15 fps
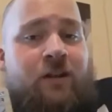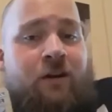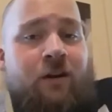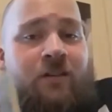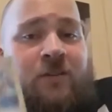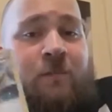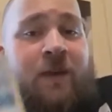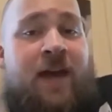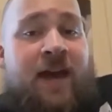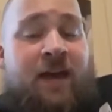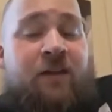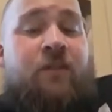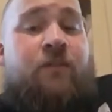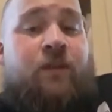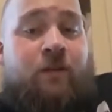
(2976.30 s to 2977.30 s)
cards
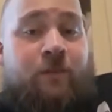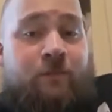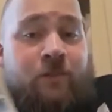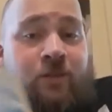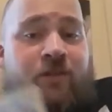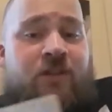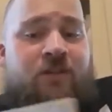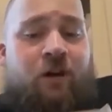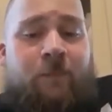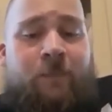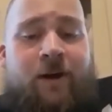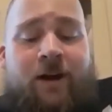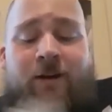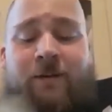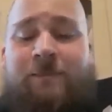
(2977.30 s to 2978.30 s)
back from your discard
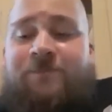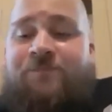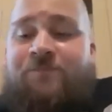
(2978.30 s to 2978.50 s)
pile.